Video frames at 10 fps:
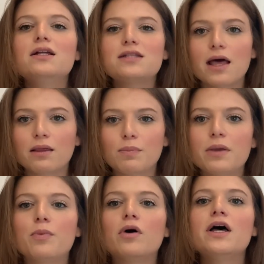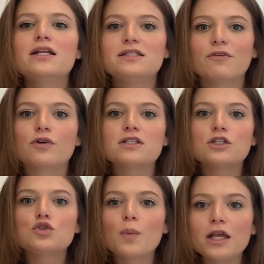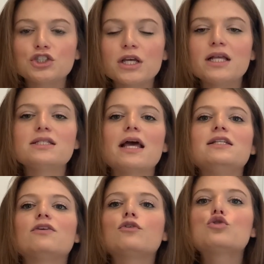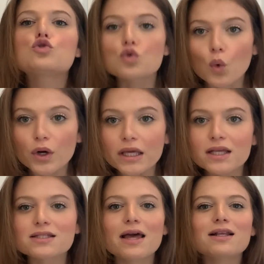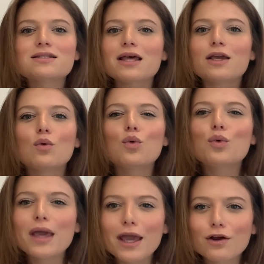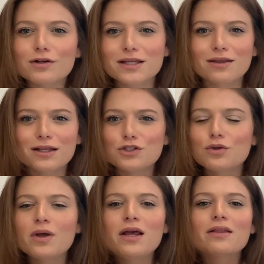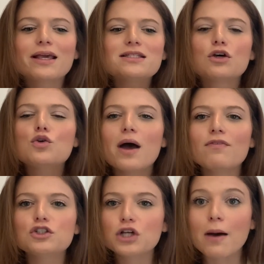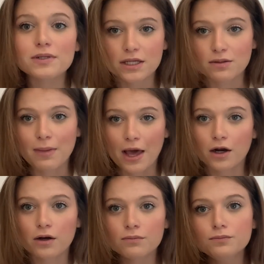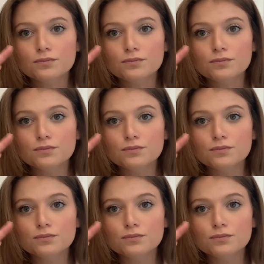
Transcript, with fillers: telling people different situations and different stories and it's like who cares like unless you like until you have the job it doesn't matter